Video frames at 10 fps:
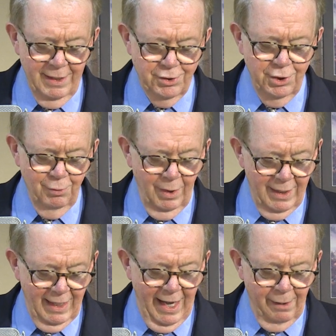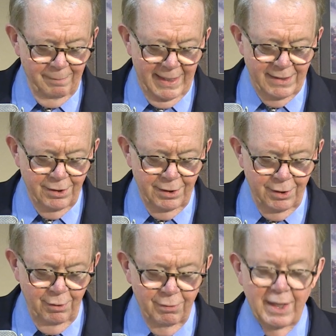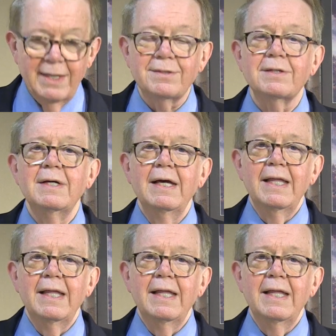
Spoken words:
that you allow me to do this,